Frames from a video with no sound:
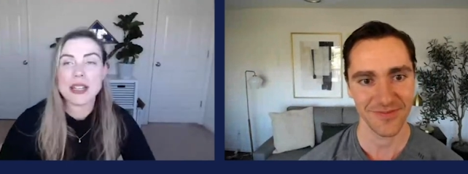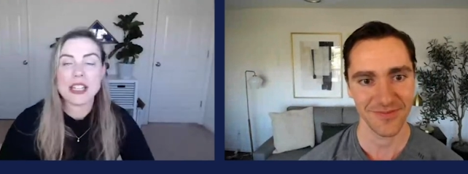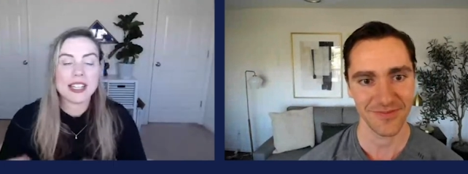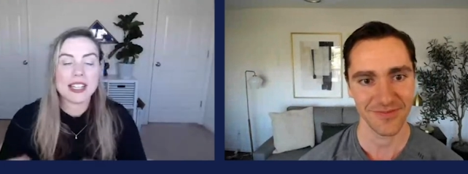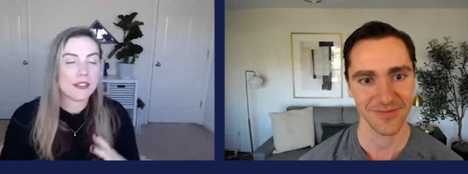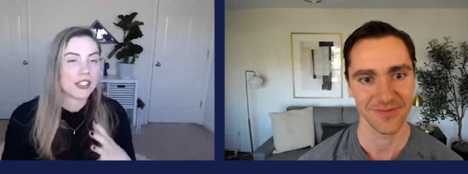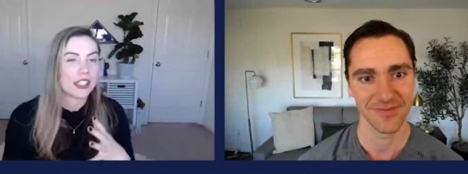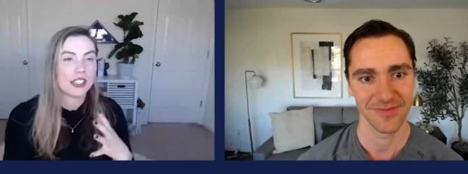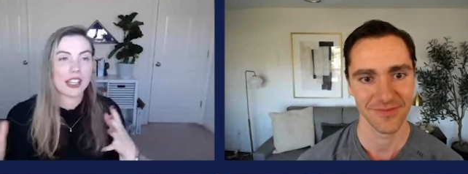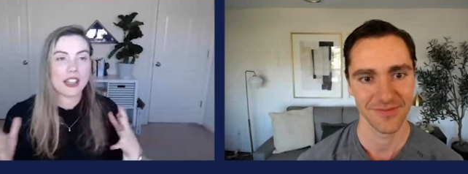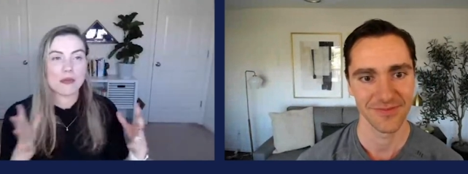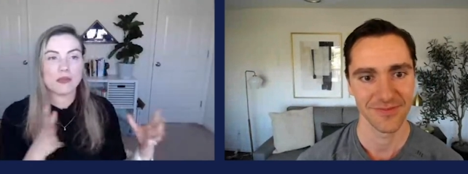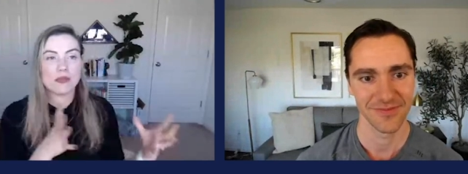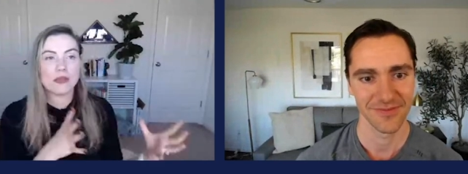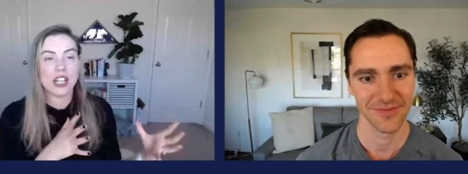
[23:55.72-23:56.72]
Speaker 1: I mean,
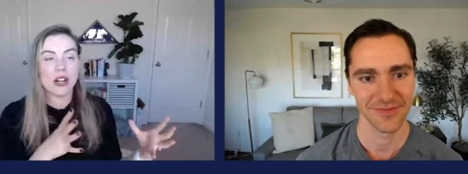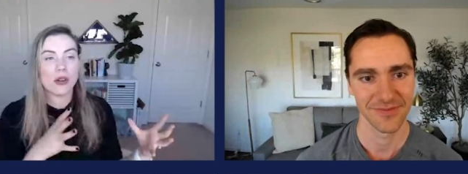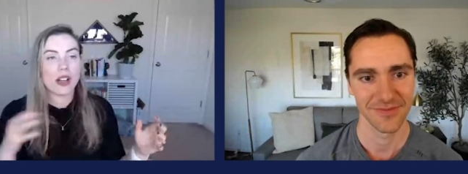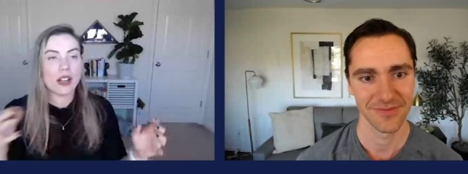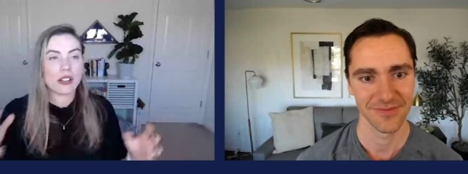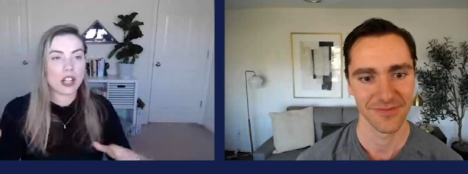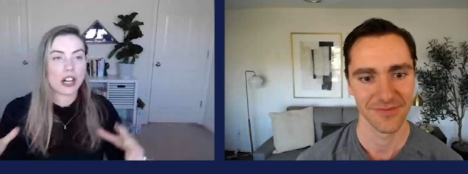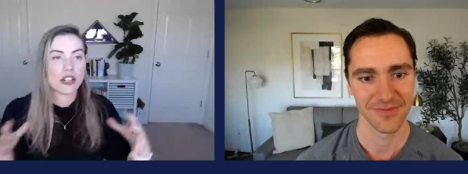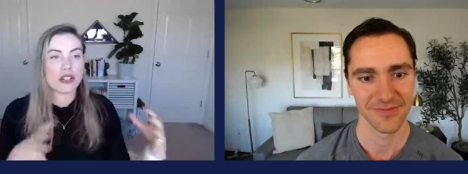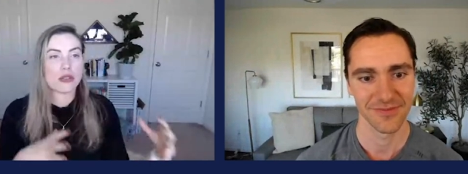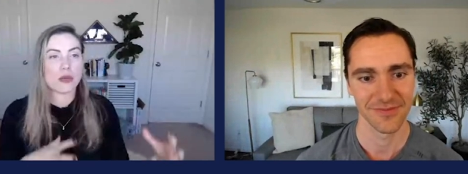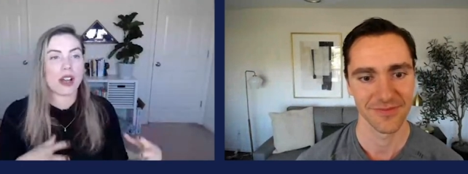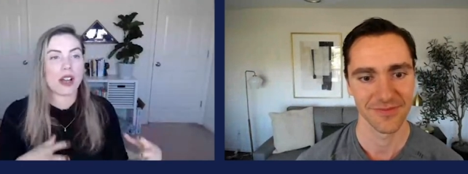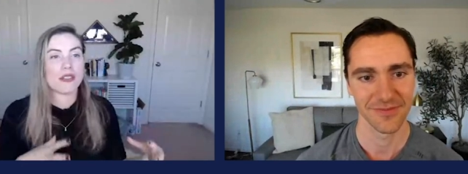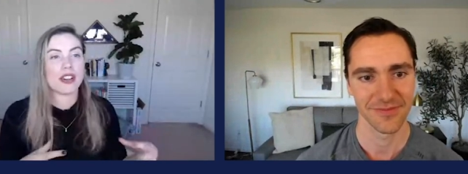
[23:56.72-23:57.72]
definitely, you know, a large
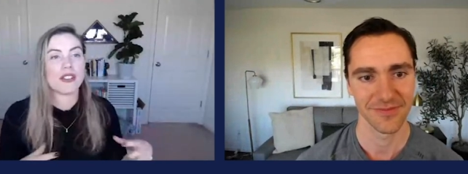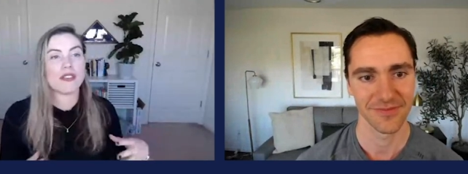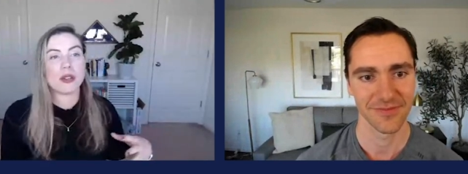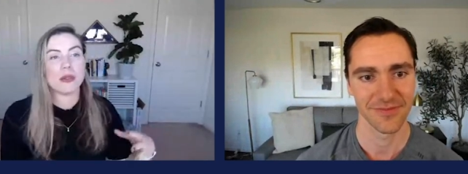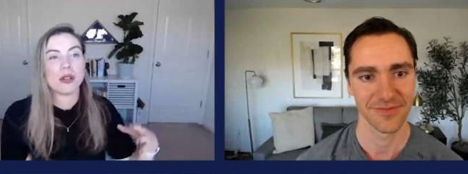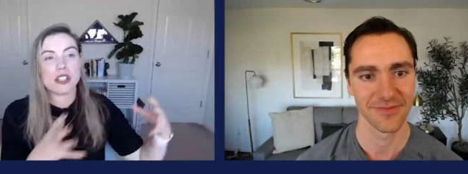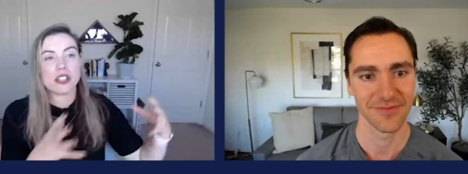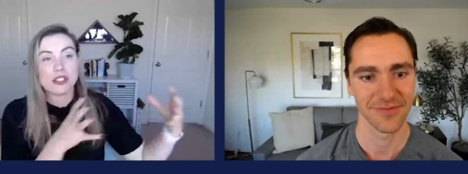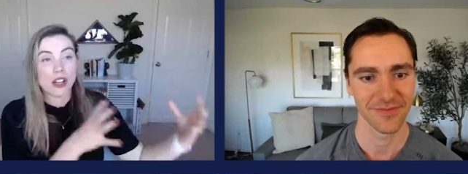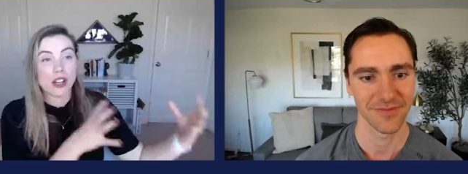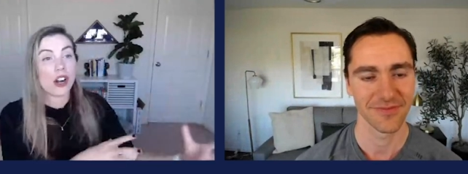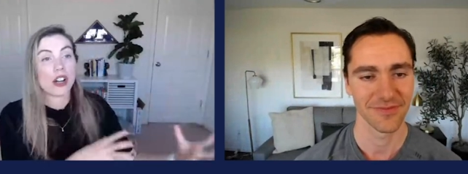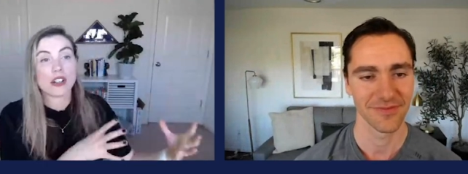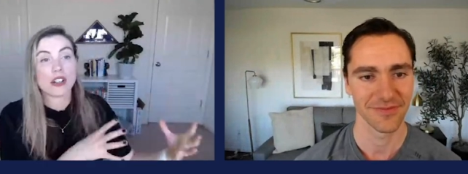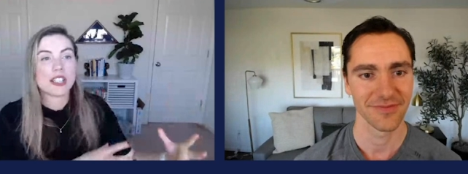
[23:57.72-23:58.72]
swath of our viewers
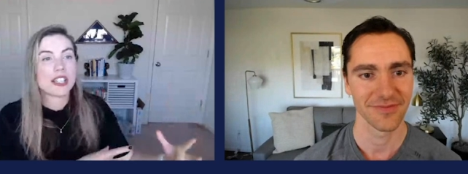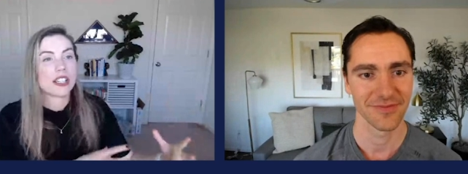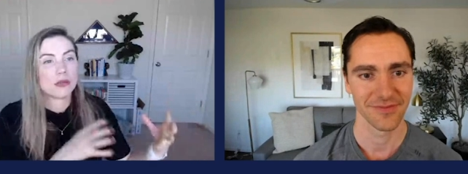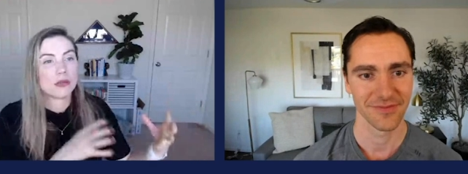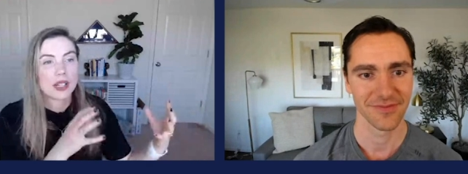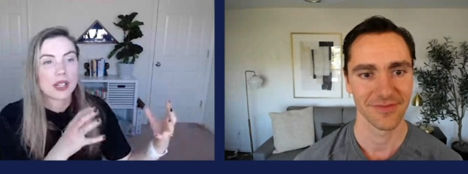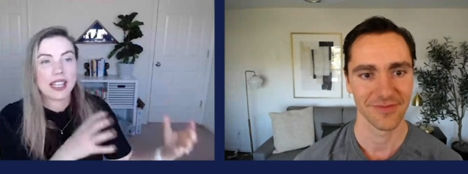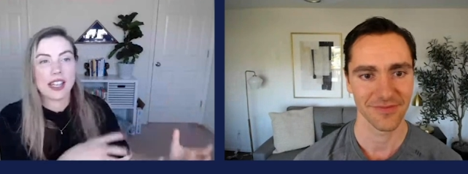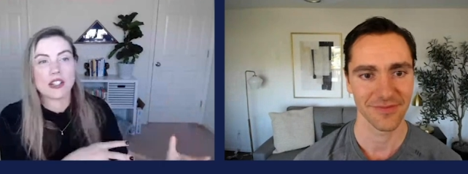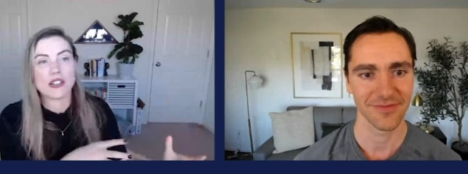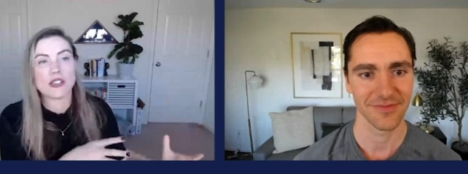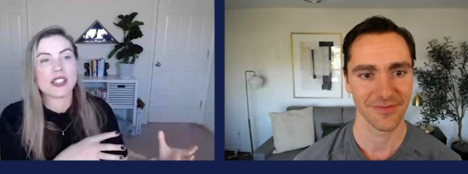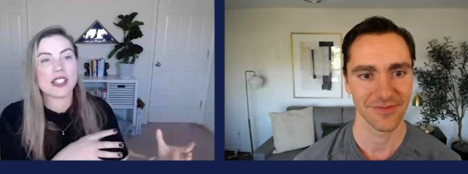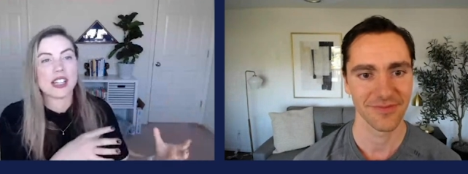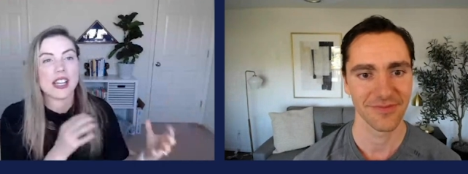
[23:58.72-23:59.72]
are still really
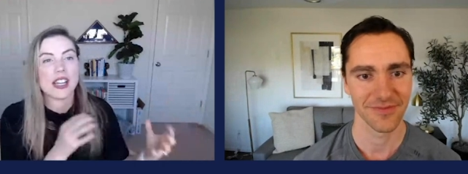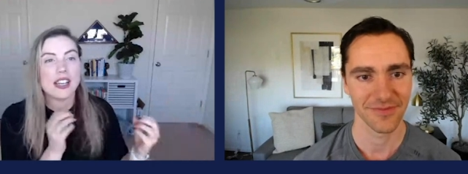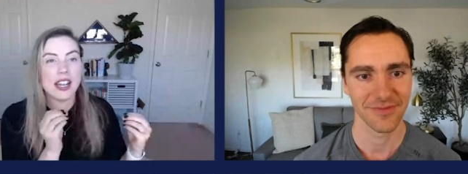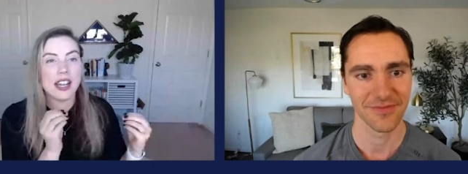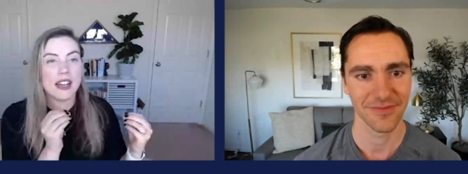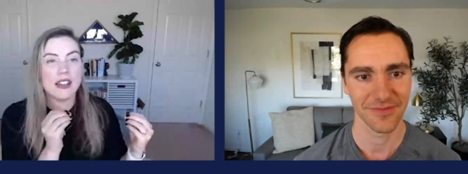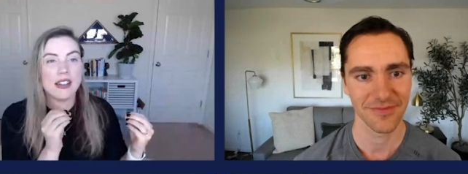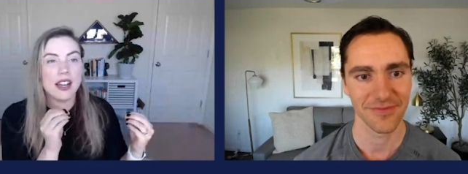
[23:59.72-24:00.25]
interested in,